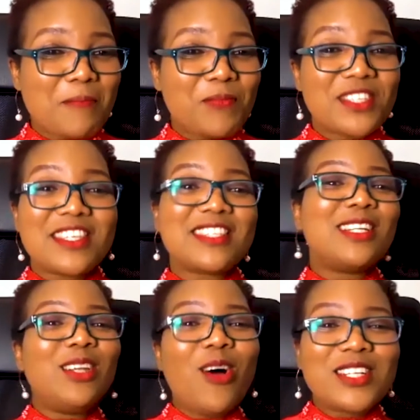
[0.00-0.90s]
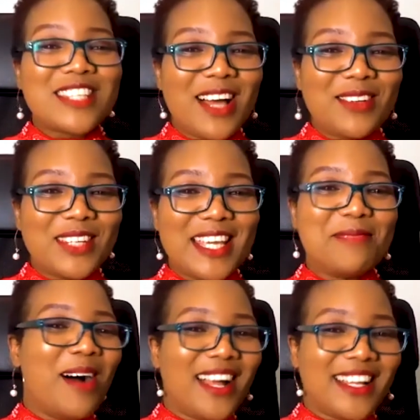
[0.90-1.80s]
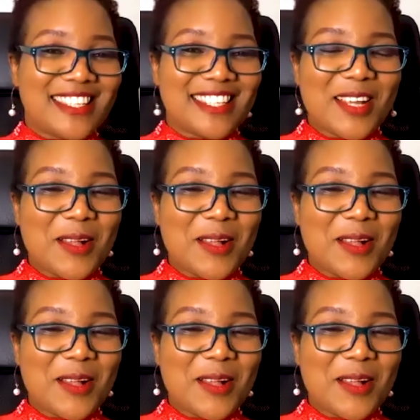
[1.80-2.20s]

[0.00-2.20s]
Since the lockdown in March,